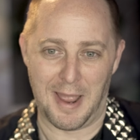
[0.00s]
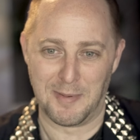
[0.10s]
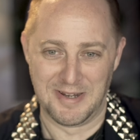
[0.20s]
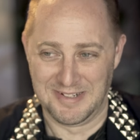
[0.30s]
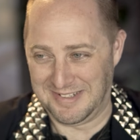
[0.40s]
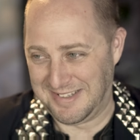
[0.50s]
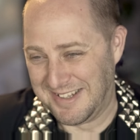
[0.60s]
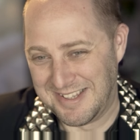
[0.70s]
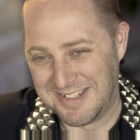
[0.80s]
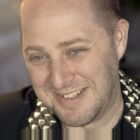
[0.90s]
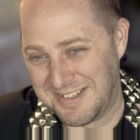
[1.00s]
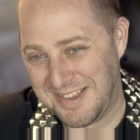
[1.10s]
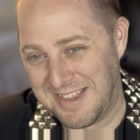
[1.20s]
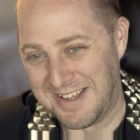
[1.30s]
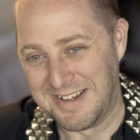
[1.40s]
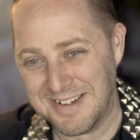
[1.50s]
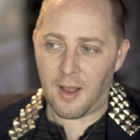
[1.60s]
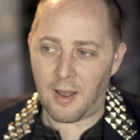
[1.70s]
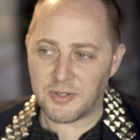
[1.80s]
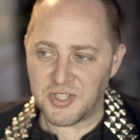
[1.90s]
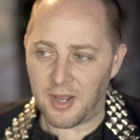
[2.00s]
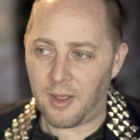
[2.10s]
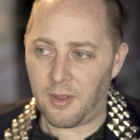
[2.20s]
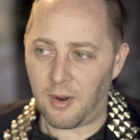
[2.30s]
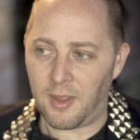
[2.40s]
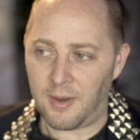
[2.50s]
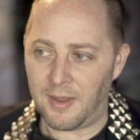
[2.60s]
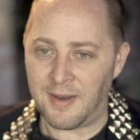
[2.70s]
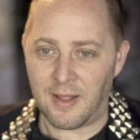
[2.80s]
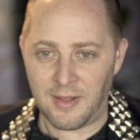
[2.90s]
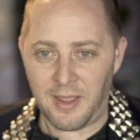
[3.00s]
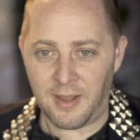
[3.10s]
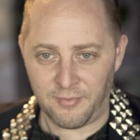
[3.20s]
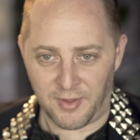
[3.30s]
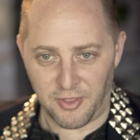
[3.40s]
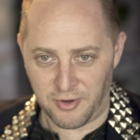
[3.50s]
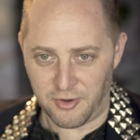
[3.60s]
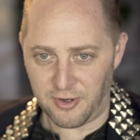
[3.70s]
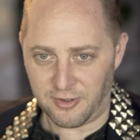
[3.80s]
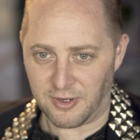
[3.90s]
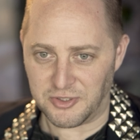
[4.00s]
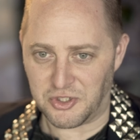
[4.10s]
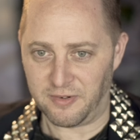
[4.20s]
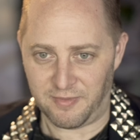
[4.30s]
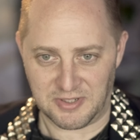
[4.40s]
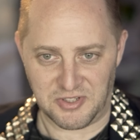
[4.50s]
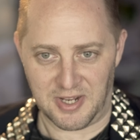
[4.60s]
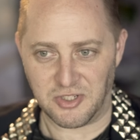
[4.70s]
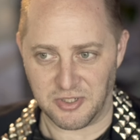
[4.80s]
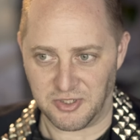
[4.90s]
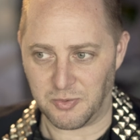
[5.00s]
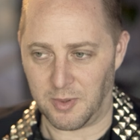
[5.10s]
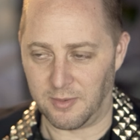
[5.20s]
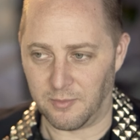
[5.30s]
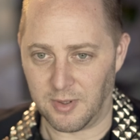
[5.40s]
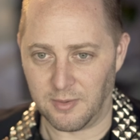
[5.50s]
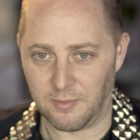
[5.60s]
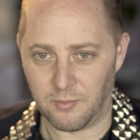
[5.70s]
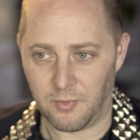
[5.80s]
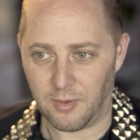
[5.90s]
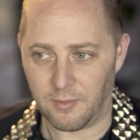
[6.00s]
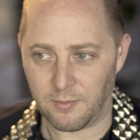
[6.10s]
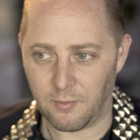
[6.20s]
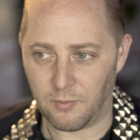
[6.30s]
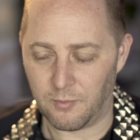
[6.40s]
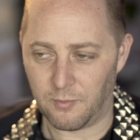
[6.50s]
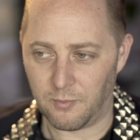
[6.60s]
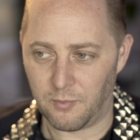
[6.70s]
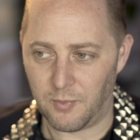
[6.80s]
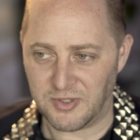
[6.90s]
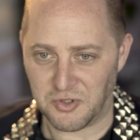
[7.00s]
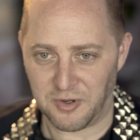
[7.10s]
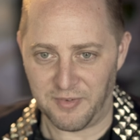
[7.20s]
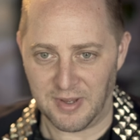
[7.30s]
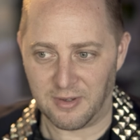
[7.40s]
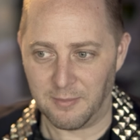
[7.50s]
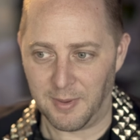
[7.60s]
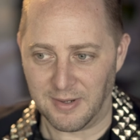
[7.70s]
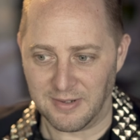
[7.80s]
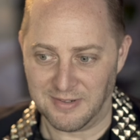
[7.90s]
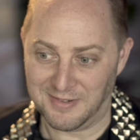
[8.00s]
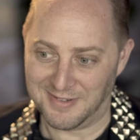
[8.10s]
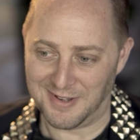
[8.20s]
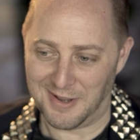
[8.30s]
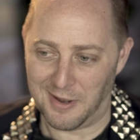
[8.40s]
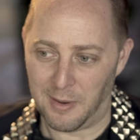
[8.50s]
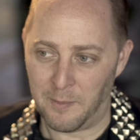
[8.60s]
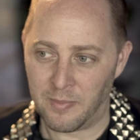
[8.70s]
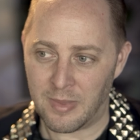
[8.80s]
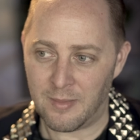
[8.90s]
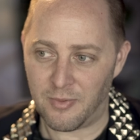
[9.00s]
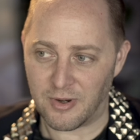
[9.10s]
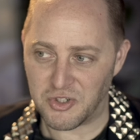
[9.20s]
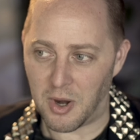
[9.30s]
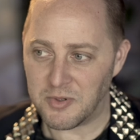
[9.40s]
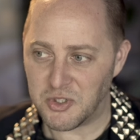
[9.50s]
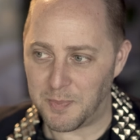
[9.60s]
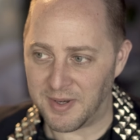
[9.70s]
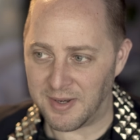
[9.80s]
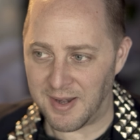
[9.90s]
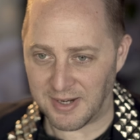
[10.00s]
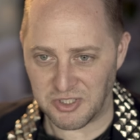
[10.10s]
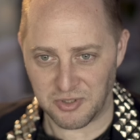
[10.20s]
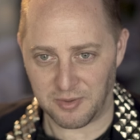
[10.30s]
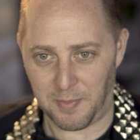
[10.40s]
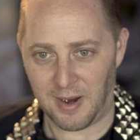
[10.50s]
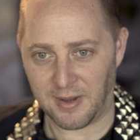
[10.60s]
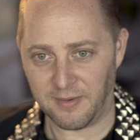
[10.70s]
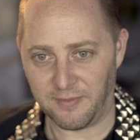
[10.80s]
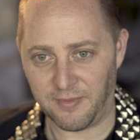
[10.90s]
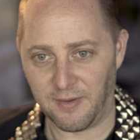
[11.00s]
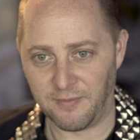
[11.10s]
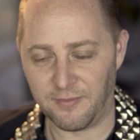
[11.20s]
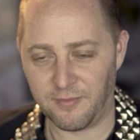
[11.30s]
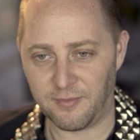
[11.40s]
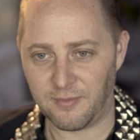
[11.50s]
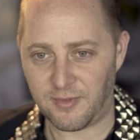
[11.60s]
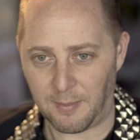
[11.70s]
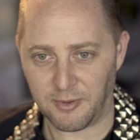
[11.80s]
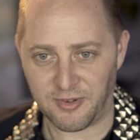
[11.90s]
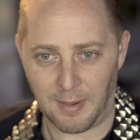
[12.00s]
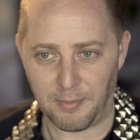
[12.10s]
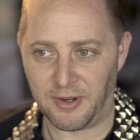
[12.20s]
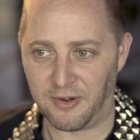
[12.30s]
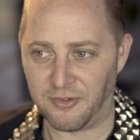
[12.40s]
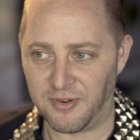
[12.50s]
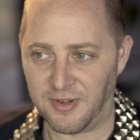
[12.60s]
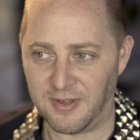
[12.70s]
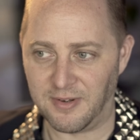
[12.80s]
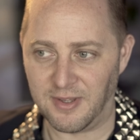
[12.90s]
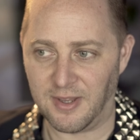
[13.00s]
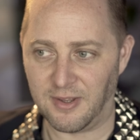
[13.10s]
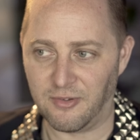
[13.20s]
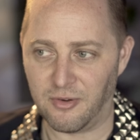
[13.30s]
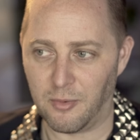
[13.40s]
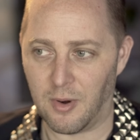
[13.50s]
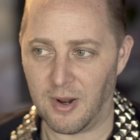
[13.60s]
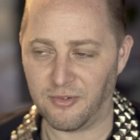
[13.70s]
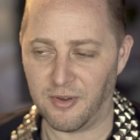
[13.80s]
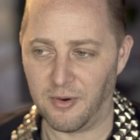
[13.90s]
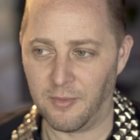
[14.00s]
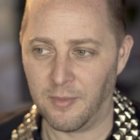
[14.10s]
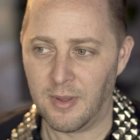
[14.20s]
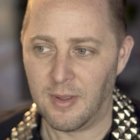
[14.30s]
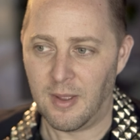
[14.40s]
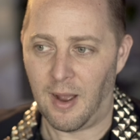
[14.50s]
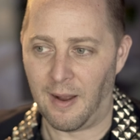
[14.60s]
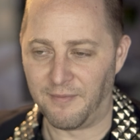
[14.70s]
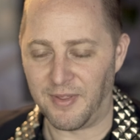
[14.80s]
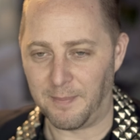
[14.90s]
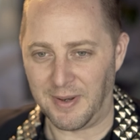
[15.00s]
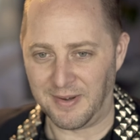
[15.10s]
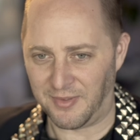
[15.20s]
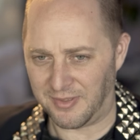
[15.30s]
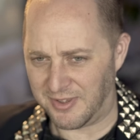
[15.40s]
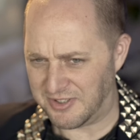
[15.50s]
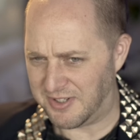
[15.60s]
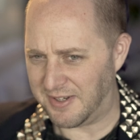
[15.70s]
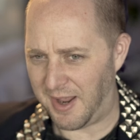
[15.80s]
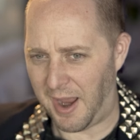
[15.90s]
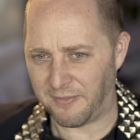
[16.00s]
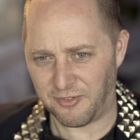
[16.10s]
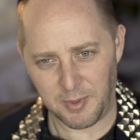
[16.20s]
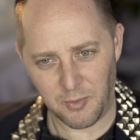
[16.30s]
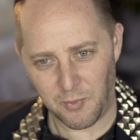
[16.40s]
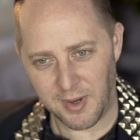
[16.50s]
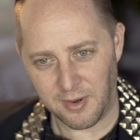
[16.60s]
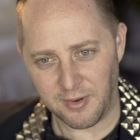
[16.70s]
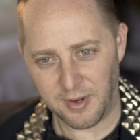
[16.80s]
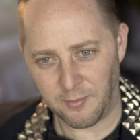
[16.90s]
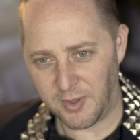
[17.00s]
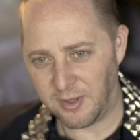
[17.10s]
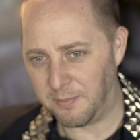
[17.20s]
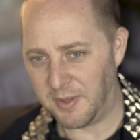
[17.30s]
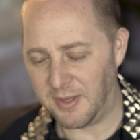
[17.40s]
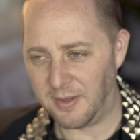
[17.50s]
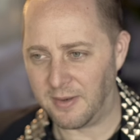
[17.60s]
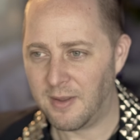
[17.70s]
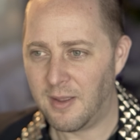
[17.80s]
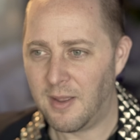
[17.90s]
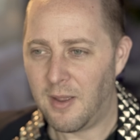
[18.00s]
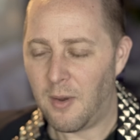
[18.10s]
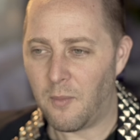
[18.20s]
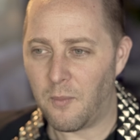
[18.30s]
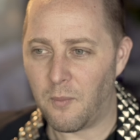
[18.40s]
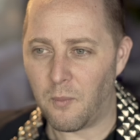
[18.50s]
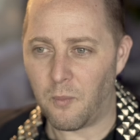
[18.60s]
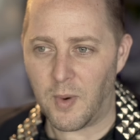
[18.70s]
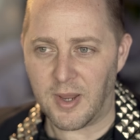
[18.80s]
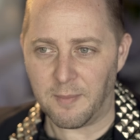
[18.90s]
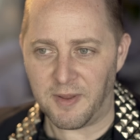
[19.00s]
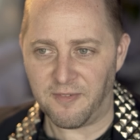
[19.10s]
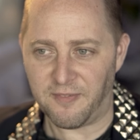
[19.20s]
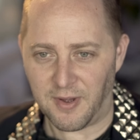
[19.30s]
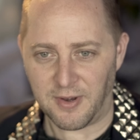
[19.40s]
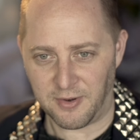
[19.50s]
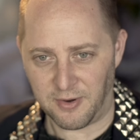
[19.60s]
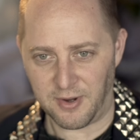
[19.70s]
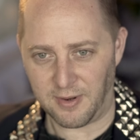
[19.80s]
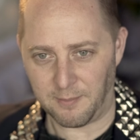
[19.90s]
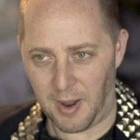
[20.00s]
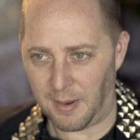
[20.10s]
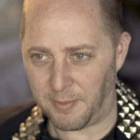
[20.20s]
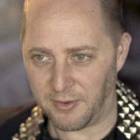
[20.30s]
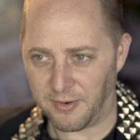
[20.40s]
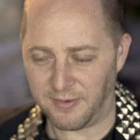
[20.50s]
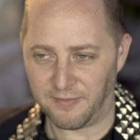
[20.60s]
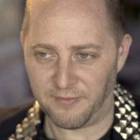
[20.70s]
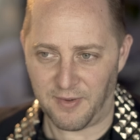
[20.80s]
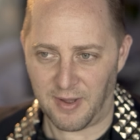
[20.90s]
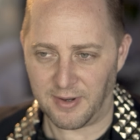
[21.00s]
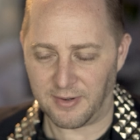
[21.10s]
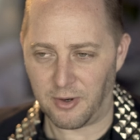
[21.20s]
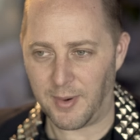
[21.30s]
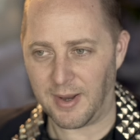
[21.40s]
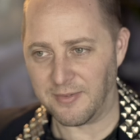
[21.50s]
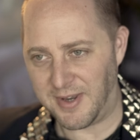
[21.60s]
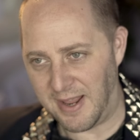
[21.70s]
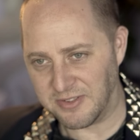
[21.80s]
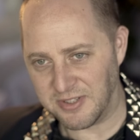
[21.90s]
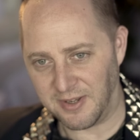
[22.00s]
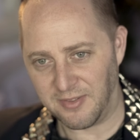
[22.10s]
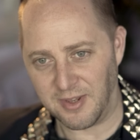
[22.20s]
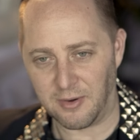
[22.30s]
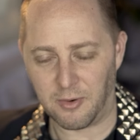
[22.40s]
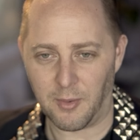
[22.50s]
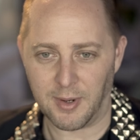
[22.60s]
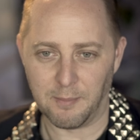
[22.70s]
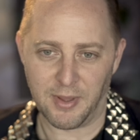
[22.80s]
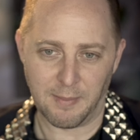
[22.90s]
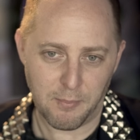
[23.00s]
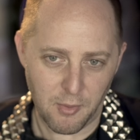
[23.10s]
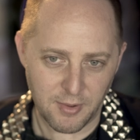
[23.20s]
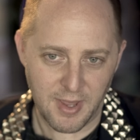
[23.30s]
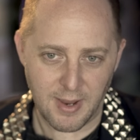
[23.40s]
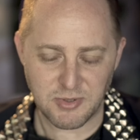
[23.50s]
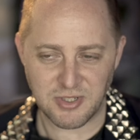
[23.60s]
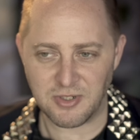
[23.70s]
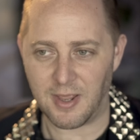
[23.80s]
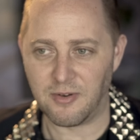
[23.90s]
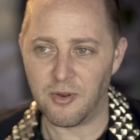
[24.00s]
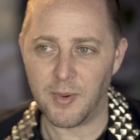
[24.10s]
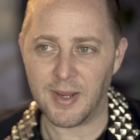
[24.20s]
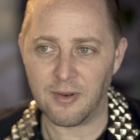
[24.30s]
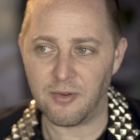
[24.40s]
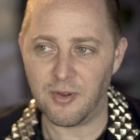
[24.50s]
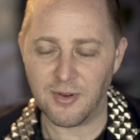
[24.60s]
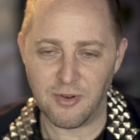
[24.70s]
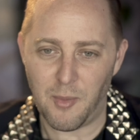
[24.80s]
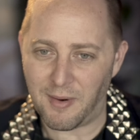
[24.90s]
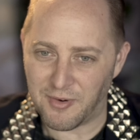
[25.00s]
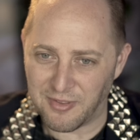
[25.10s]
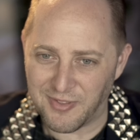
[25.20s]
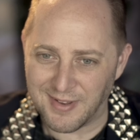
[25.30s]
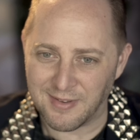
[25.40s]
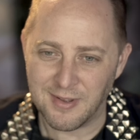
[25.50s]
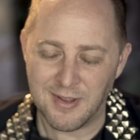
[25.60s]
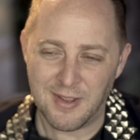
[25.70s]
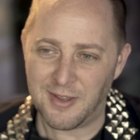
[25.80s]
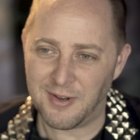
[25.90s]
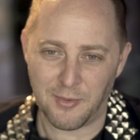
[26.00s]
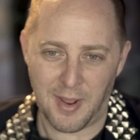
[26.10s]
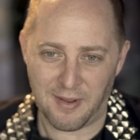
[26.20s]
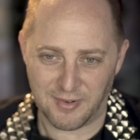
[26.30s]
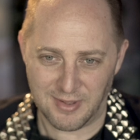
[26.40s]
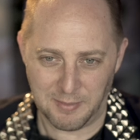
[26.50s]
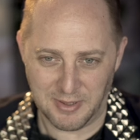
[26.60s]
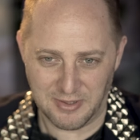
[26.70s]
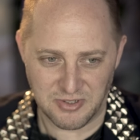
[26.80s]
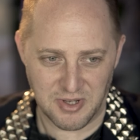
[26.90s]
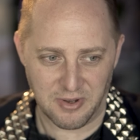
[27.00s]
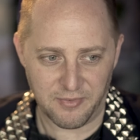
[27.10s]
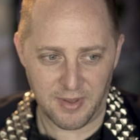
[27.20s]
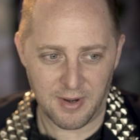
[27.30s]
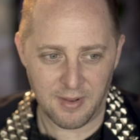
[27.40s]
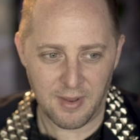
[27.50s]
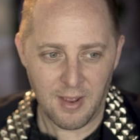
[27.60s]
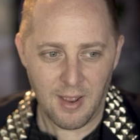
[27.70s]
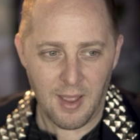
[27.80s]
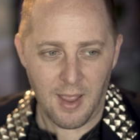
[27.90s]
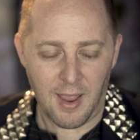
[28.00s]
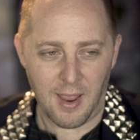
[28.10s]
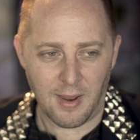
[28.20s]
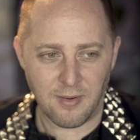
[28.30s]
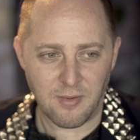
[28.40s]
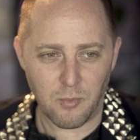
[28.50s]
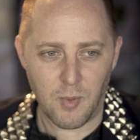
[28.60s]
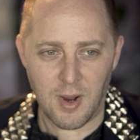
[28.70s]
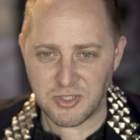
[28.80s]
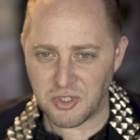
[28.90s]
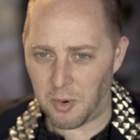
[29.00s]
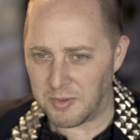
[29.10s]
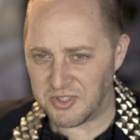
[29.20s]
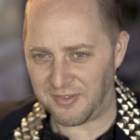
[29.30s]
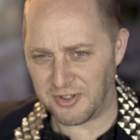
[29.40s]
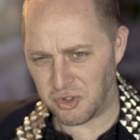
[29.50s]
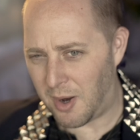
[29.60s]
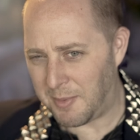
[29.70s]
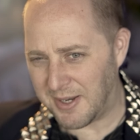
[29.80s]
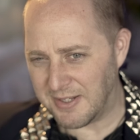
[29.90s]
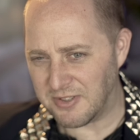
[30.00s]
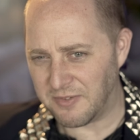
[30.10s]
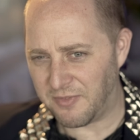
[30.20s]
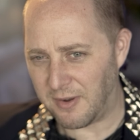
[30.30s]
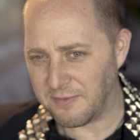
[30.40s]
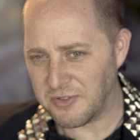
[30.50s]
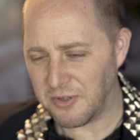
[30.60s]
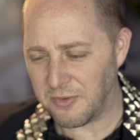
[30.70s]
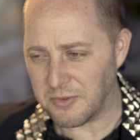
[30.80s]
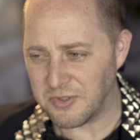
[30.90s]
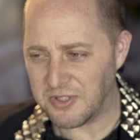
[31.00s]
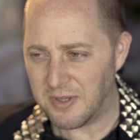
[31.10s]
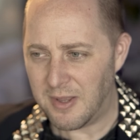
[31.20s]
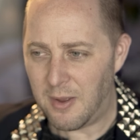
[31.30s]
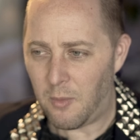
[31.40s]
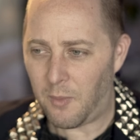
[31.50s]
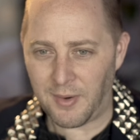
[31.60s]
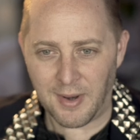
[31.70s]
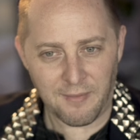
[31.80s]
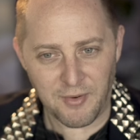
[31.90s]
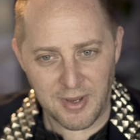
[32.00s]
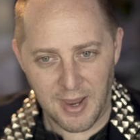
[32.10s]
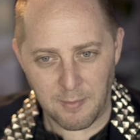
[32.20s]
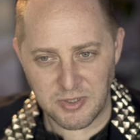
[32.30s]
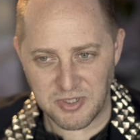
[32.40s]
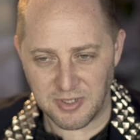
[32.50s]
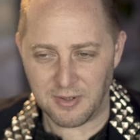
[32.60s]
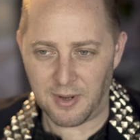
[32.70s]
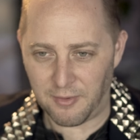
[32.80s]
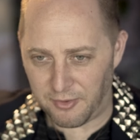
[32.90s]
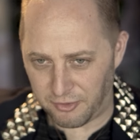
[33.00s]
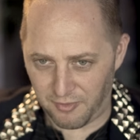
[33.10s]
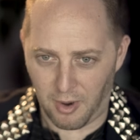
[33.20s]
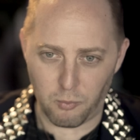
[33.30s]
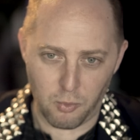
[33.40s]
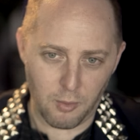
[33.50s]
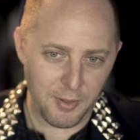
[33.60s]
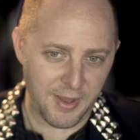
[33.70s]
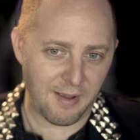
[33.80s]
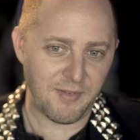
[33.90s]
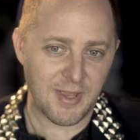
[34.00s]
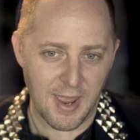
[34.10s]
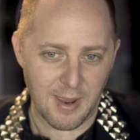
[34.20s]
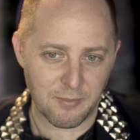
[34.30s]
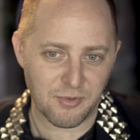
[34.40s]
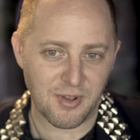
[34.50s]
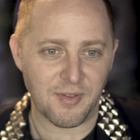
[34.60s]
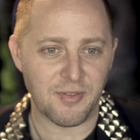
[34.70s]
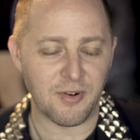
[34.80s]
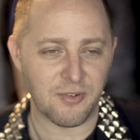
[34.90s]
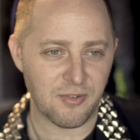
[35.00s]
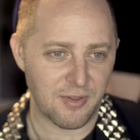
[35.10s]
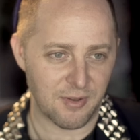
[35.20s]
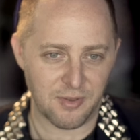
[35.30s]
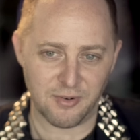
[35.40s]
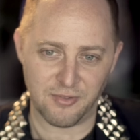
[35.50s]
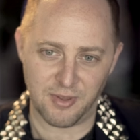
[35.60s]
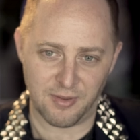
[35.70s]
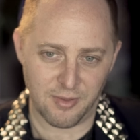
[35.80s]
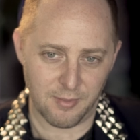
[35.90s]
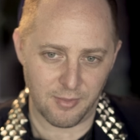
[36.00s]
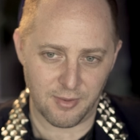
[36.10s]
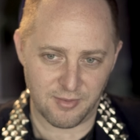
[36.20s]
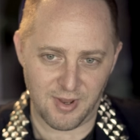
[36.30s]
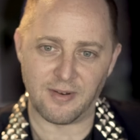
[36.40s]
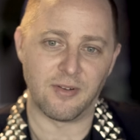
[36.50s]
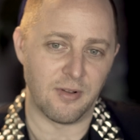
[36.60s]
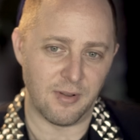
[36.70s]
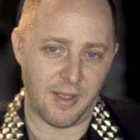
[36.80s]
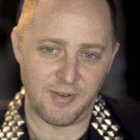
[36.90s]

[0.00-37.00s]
happiness that this is a thing. I'll say uh, in, in LA in like the nerd culture of Los Angeles where where where we sort of incubated um, there's always been a nice little pocket of, of tabletop players and D&D kids who are also of the opinion that this didn't have to be weird and we could be we could be fun and nerdy and popular and fun and going out dancing and then going and playing board games and, and doing you can do everything you don't have to limit yourself and i and we also always had the drama kids involved so there was well not every game was a i know there's role play heavy games and then there's the there's the the, the technical